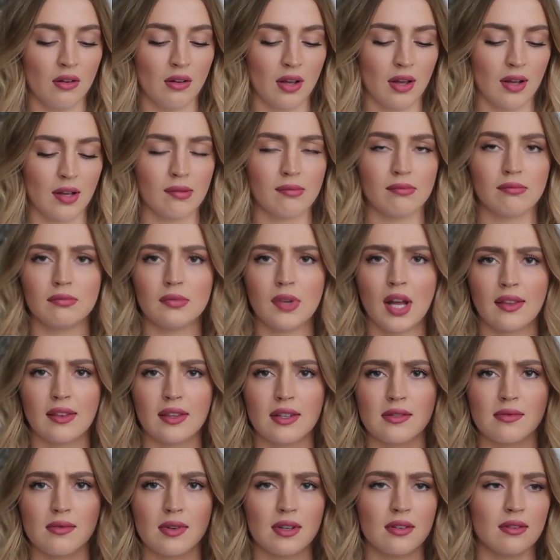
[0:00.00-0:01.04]
Not
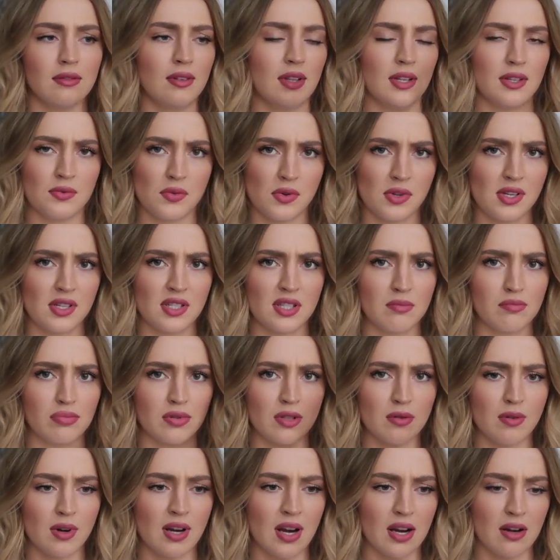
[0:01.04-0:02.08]
this one. This one is the
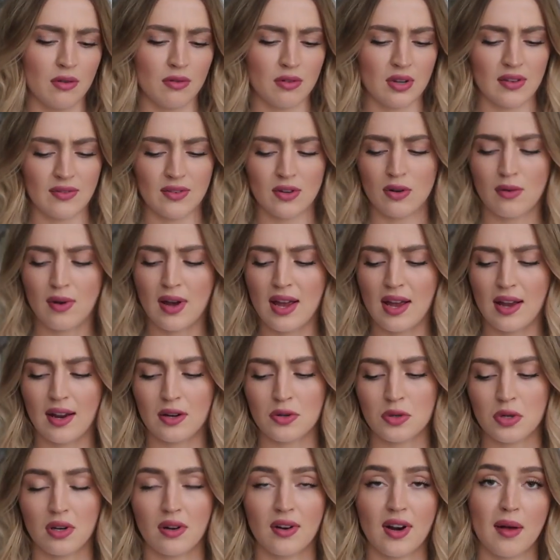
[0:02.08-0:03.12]
blue one. I don't even know why I
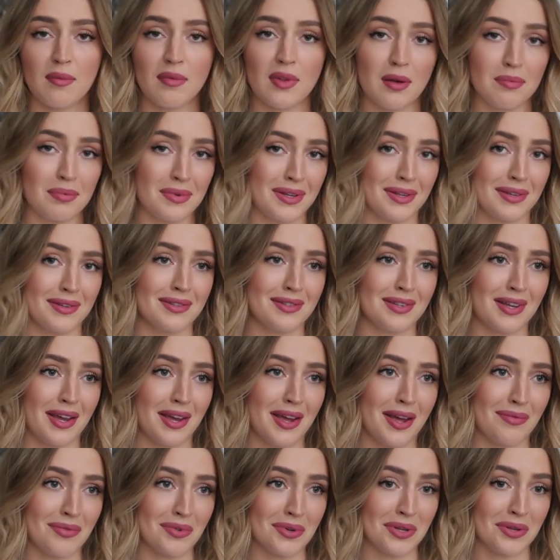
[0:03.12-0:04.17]
actually grabbed that, because I
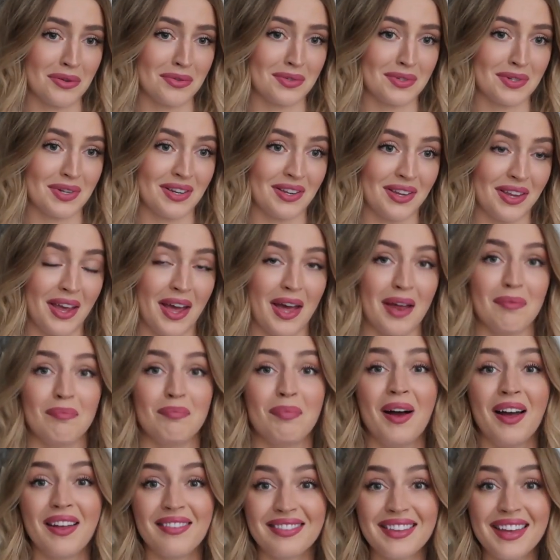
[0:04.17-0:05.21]
haven't used it yet.
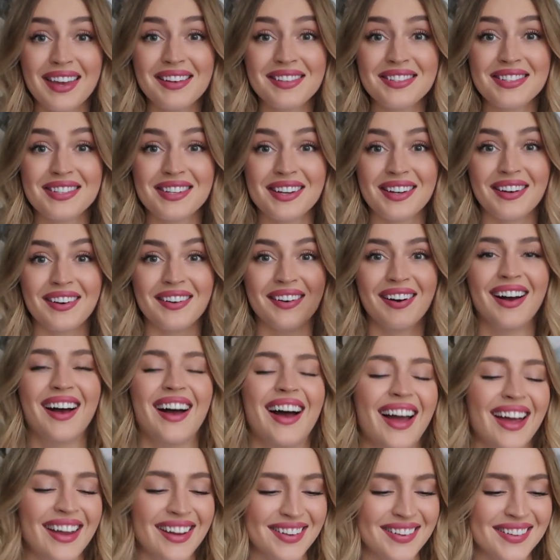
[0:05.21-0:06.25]
But these two
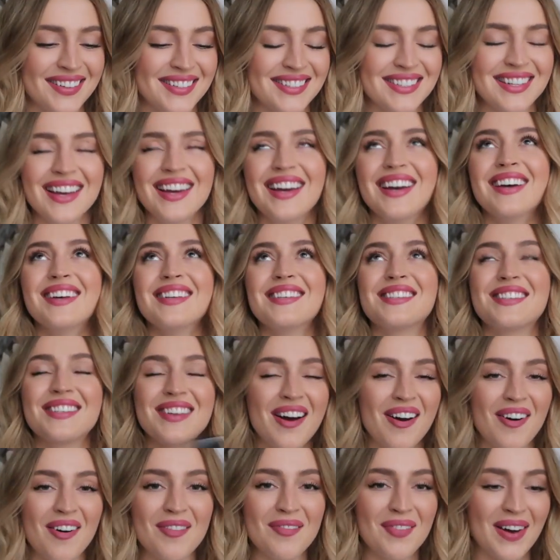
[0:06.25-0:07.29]
I used
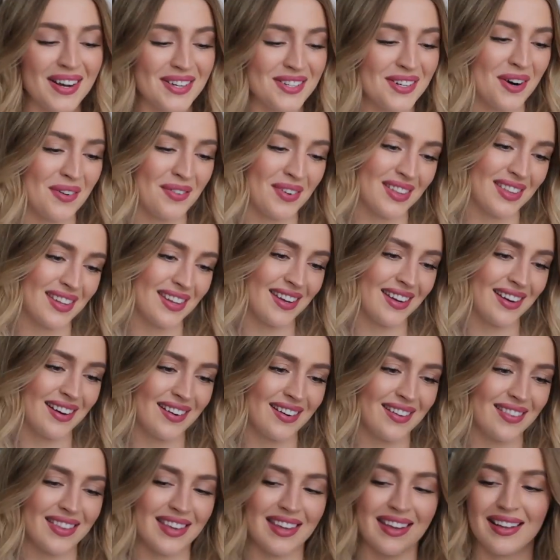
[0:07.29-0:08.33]
so much over the
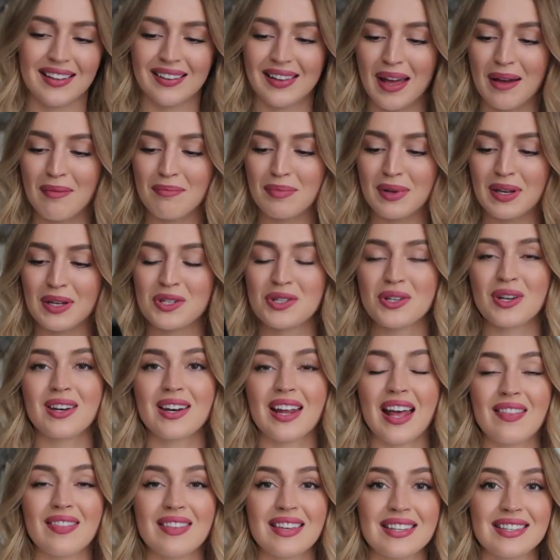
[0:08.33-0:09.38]
year, the Glambition
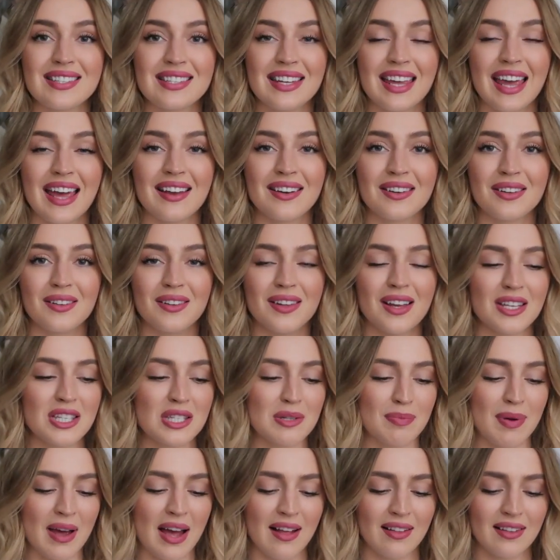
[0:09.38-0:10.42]
and the
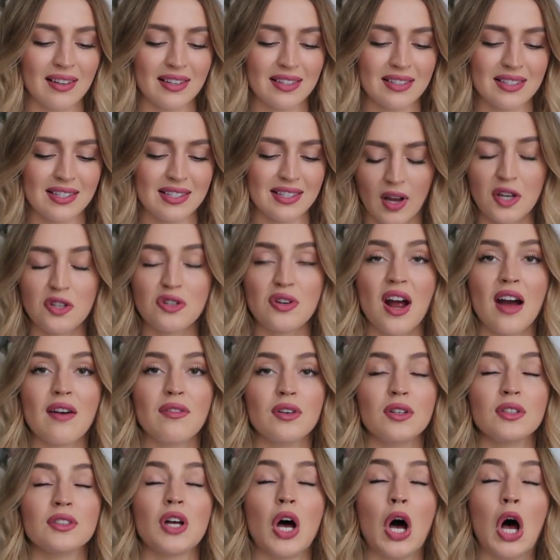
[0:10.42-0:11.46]
Scandalust palettes. I
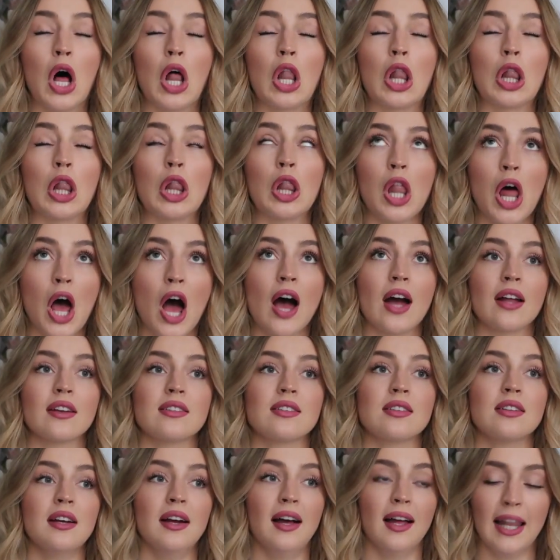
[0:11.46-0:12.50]
traveled a
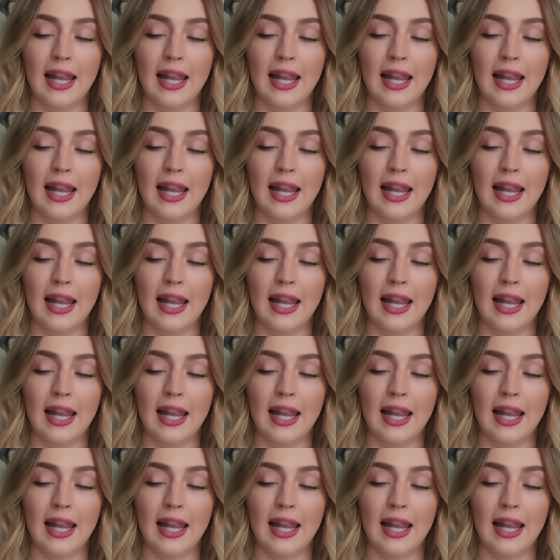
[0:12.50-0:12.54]
lot